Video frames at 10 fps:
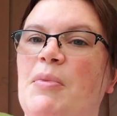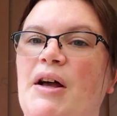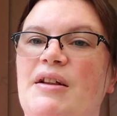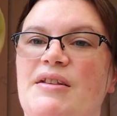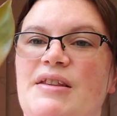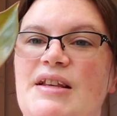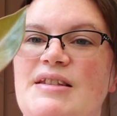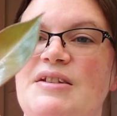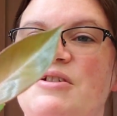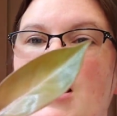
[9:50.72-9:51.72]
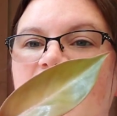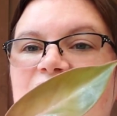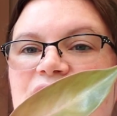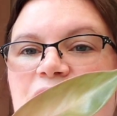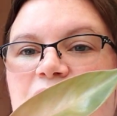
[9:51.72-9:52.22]
But this little guy
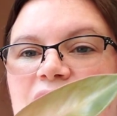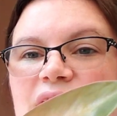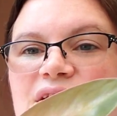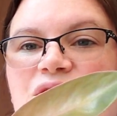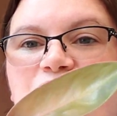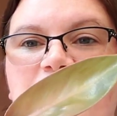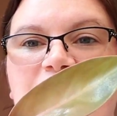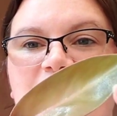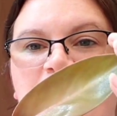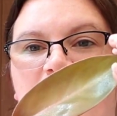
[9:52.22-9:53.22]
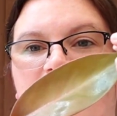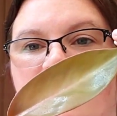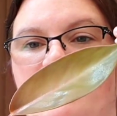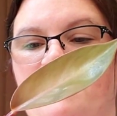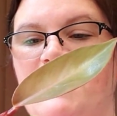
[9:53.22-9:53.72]
is doing extremely
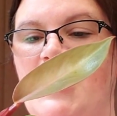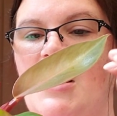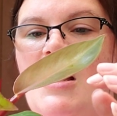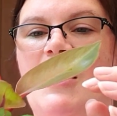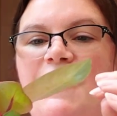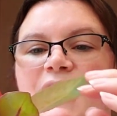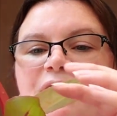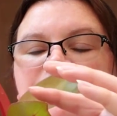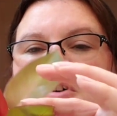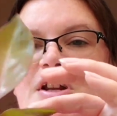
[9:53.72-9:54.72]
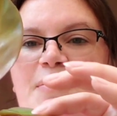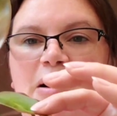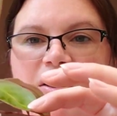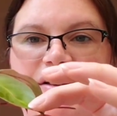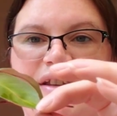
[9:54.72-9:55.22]
well. The funny
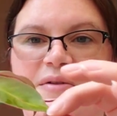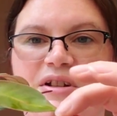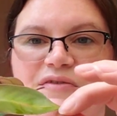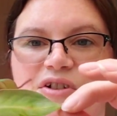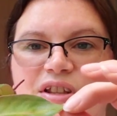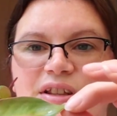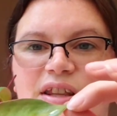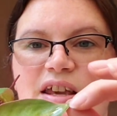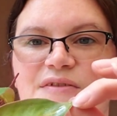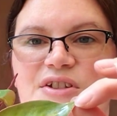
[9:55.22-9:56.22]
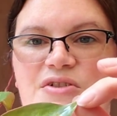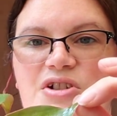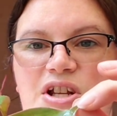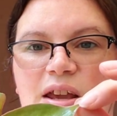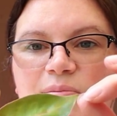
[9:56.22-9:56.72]
part is how different the leaves are
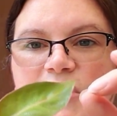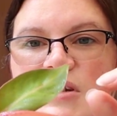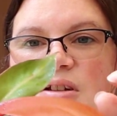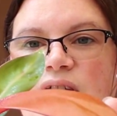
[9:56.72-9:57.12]
shaped.